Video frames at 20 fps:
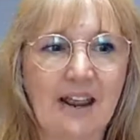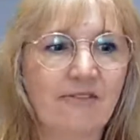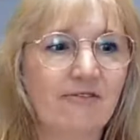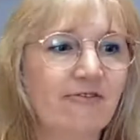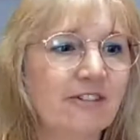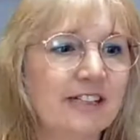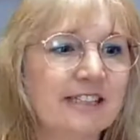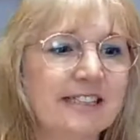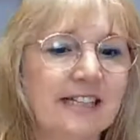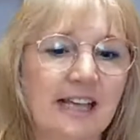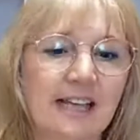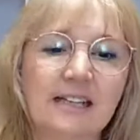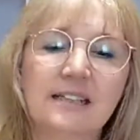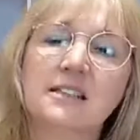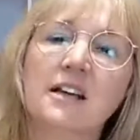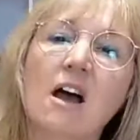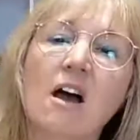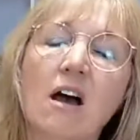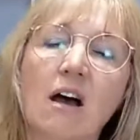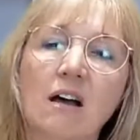everyday
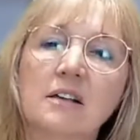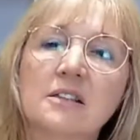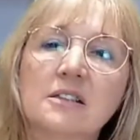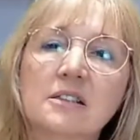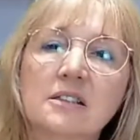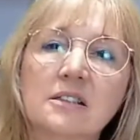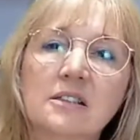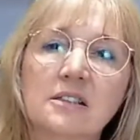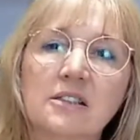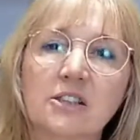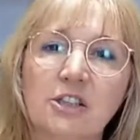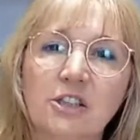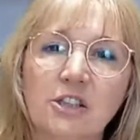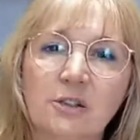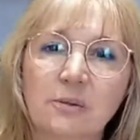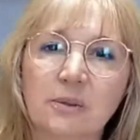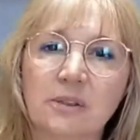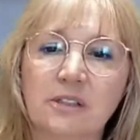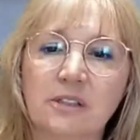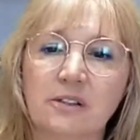tasks do
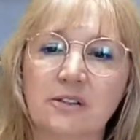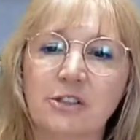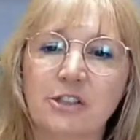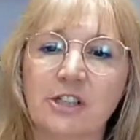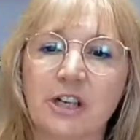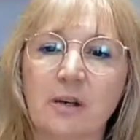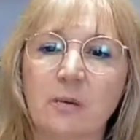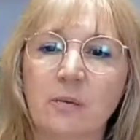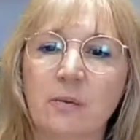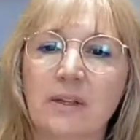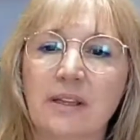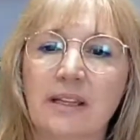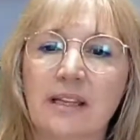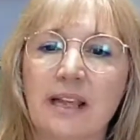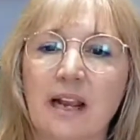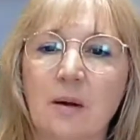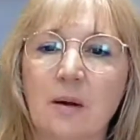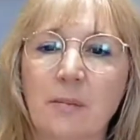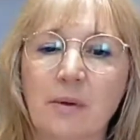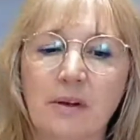you associate with
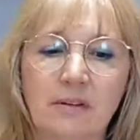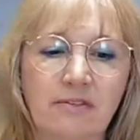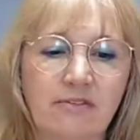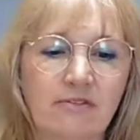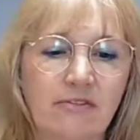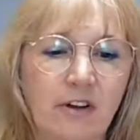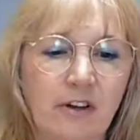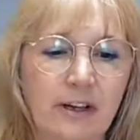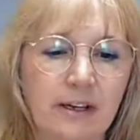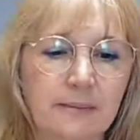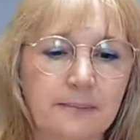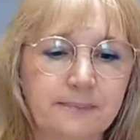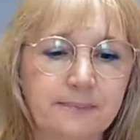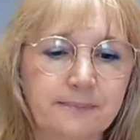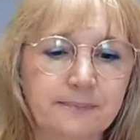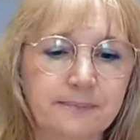the element of fire?